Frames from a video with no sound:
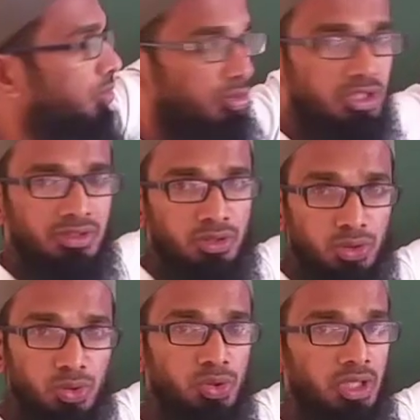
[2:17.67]
to this
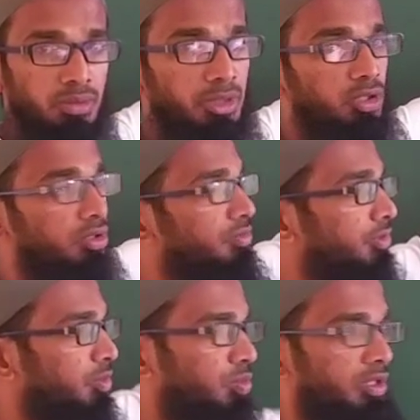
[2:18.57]
2 here, because
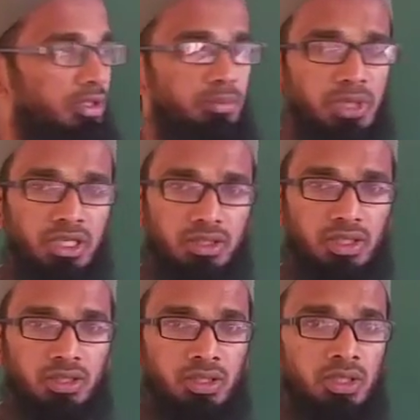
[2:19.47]
for 1
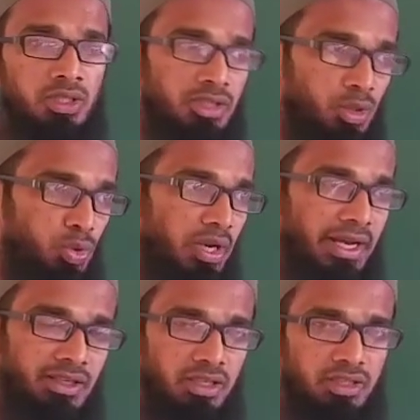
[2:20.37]
meter the load
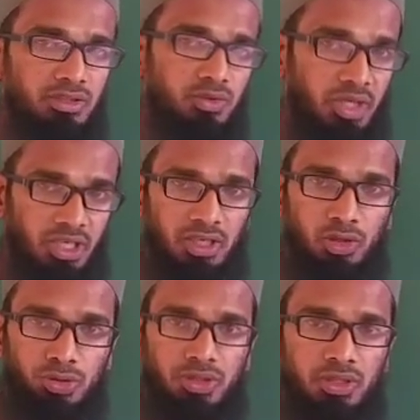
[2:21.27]
acting is 20
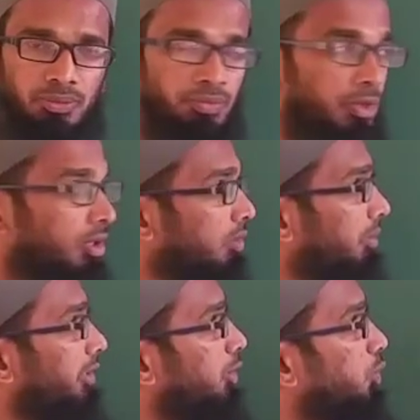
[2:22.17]
kilonewton
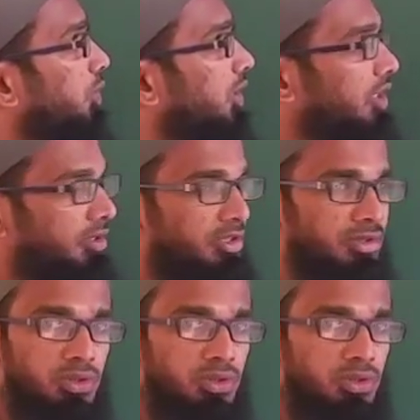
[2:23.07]
but the total length is